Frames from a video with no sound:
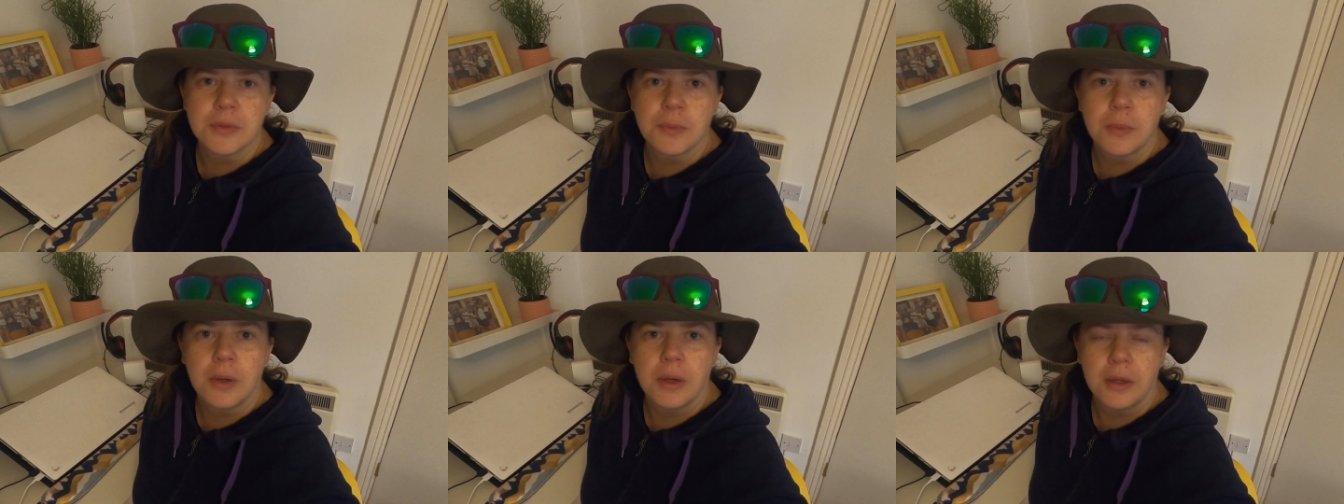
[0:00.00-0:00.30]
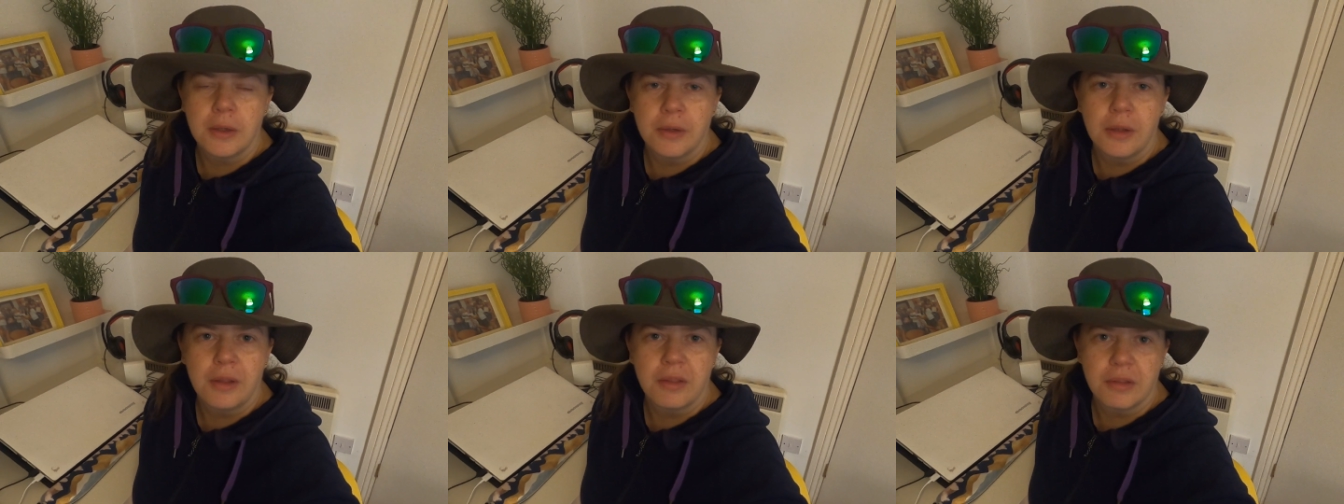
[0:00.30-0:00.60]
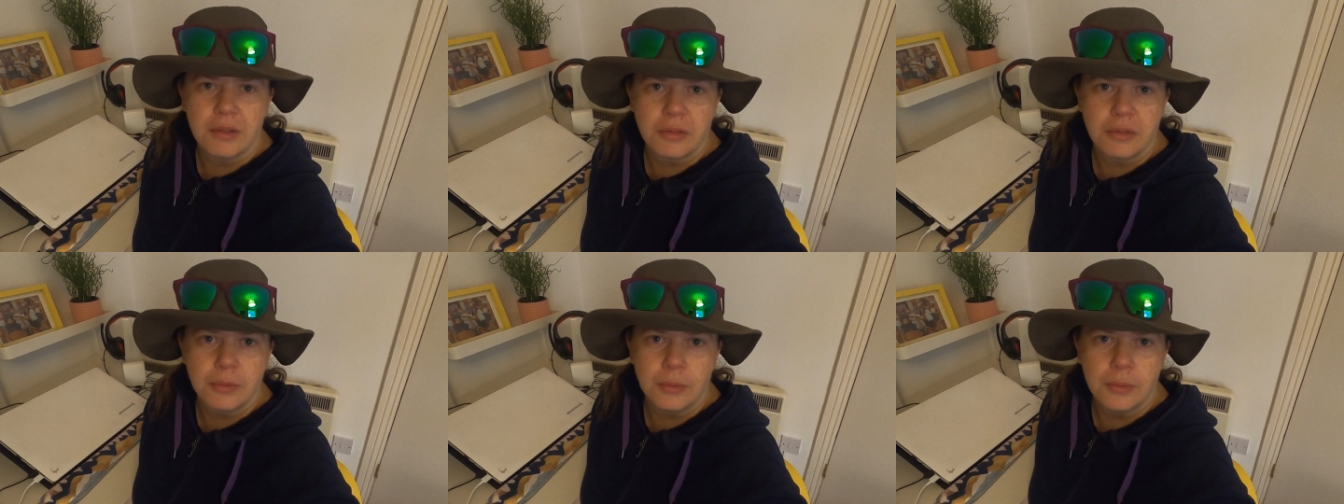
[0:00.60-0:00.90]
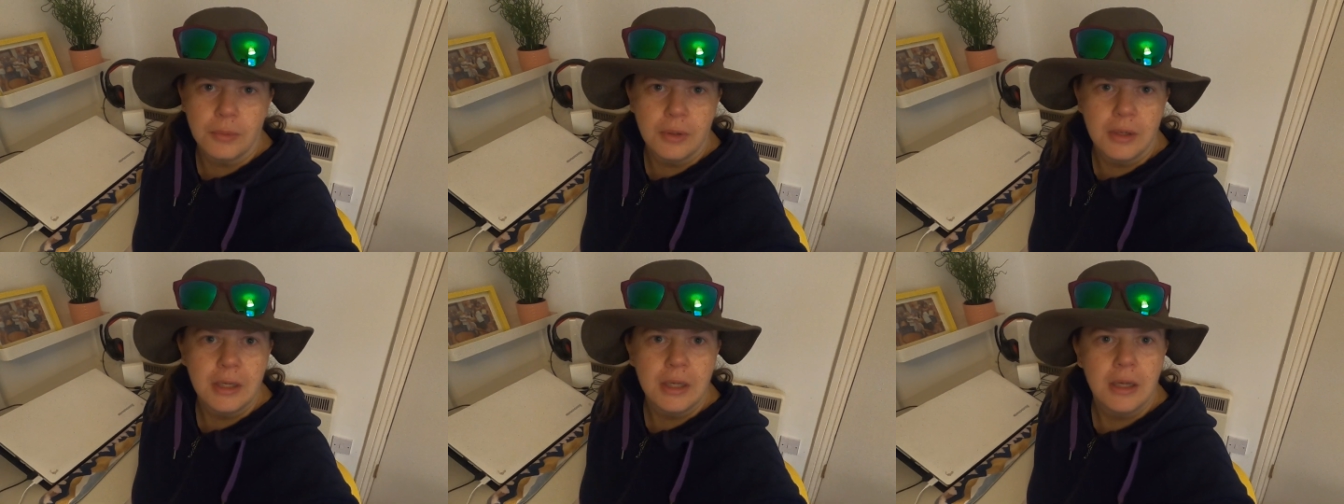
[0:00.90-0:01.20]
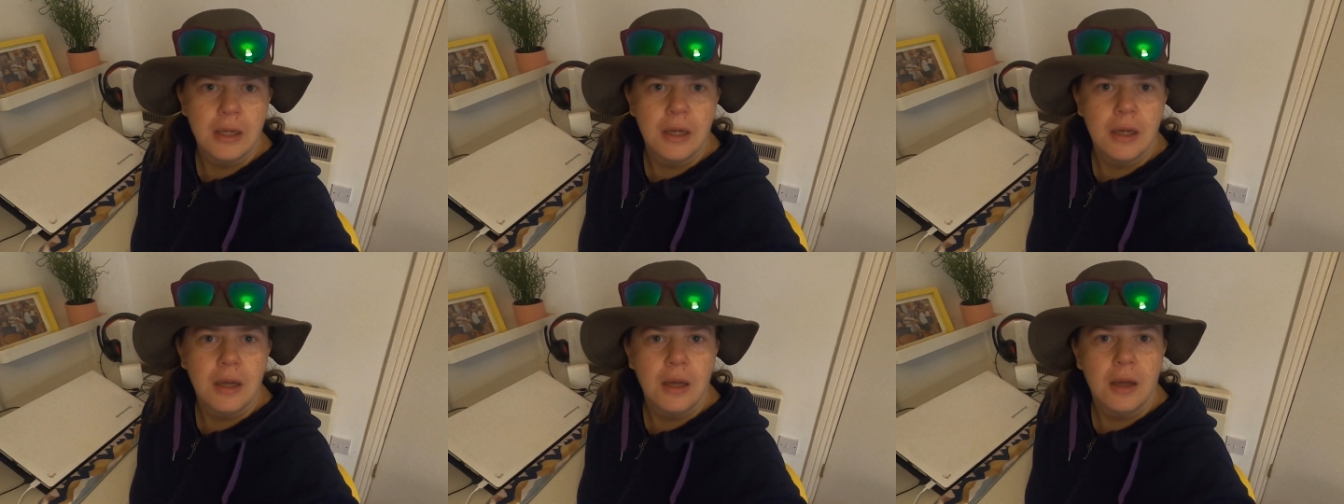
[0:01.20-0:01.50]
of why on earth I thought
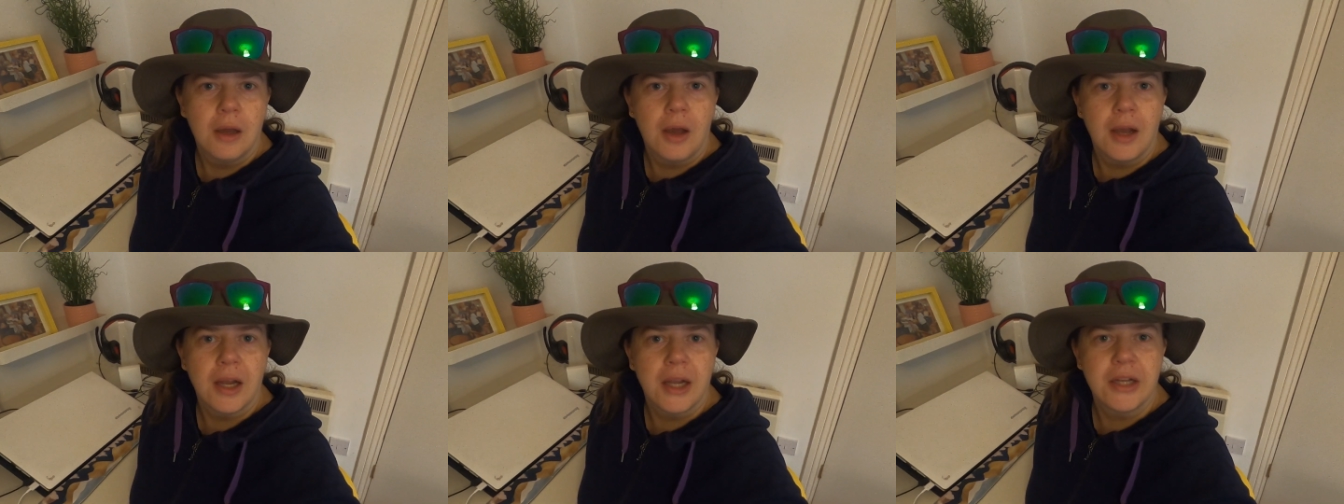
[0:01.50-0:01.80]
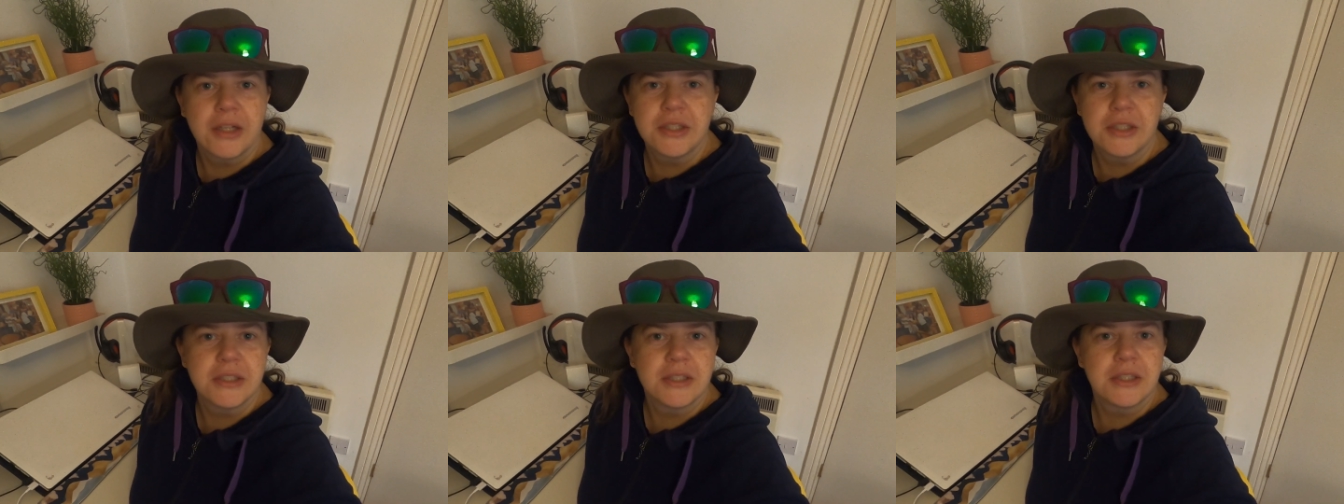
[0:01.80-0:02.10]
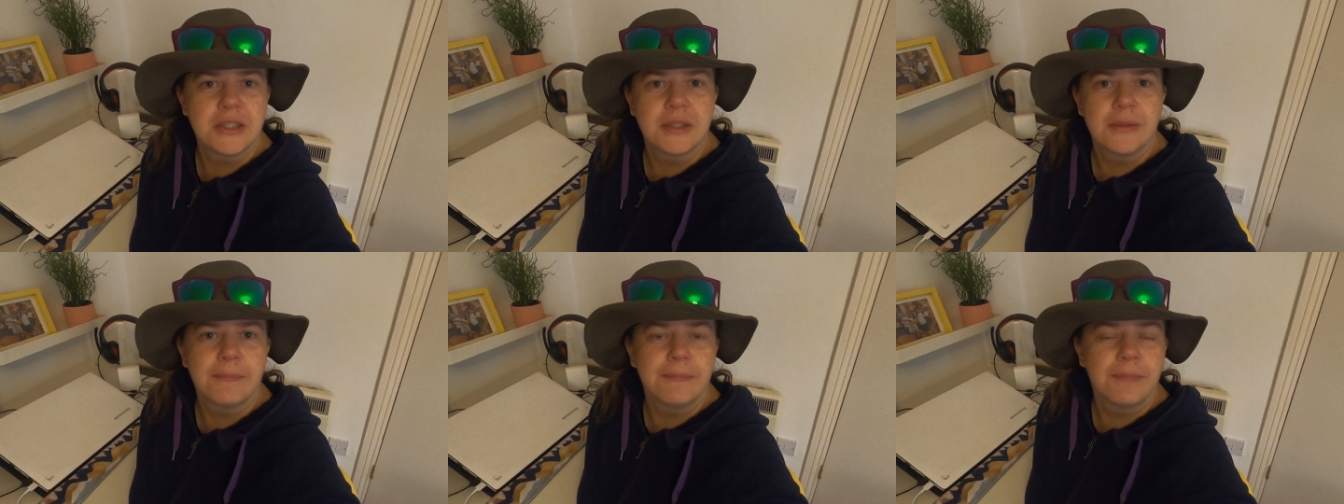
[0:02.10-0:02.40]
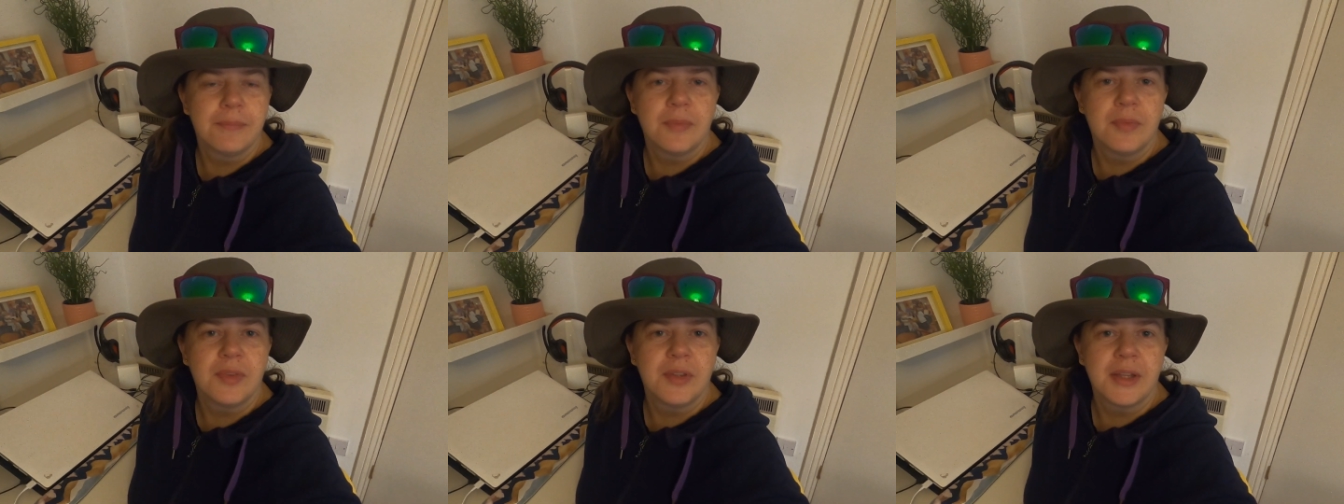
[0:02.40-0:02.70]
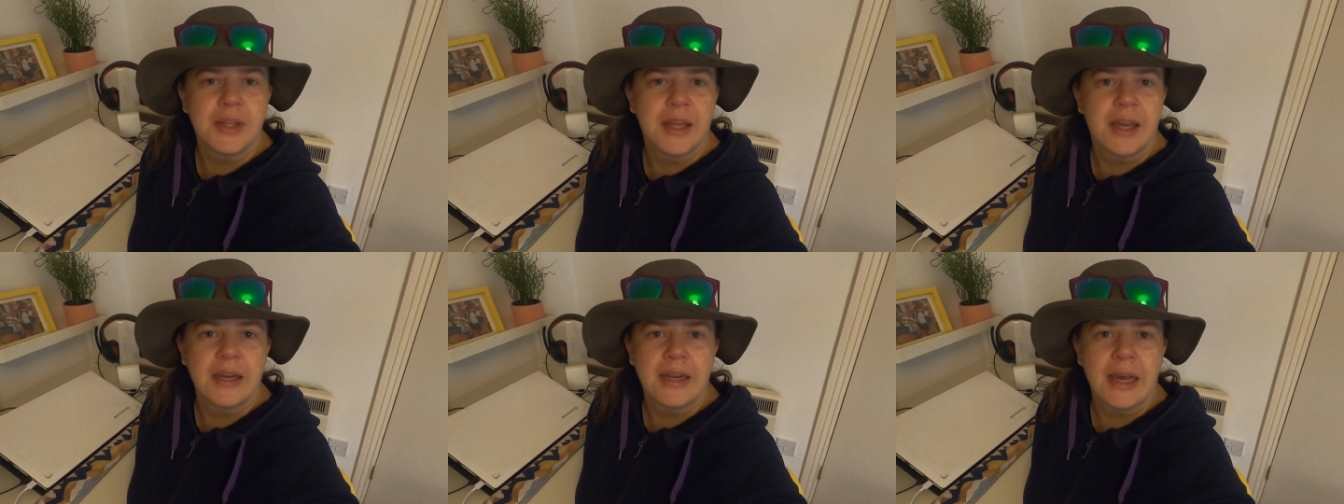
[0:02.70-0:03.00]
I could just
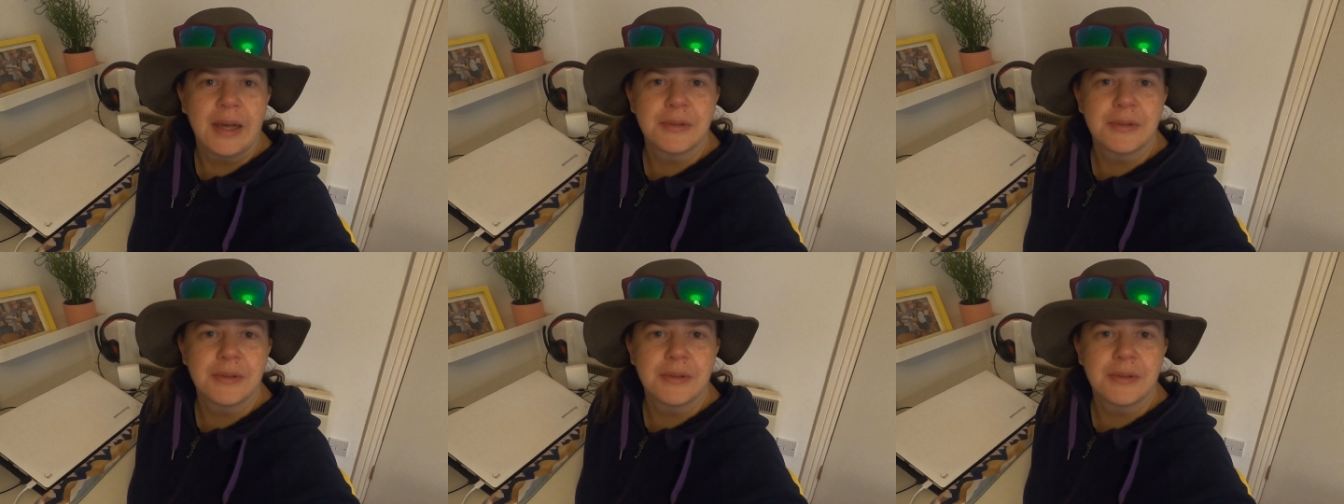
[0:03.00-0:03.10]
get